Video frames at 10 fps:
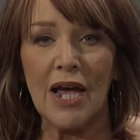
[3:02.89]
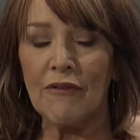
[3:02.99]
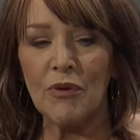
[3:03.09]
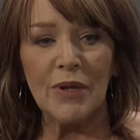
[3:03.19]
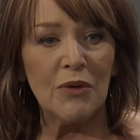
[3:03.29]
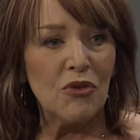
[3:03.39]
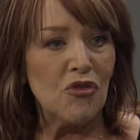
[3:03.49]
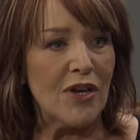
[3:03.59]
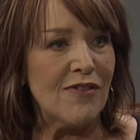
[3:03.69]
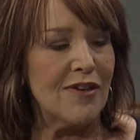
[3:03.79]
Everybody was
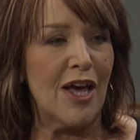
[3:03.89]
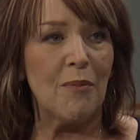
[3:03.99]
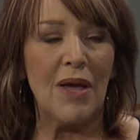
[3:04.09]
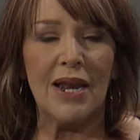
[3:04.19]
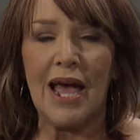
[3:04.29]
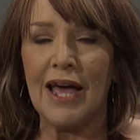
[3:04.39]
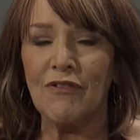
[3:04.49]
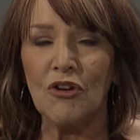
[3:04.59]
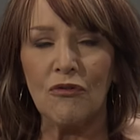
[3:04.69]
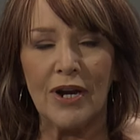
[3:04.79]
dressed up and had
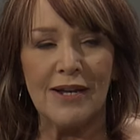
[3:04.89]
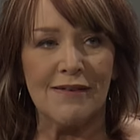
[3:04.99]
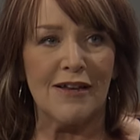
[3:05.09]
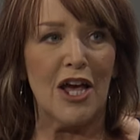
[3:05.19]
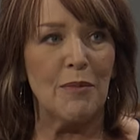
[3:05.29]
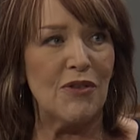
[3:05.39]
the greatest time.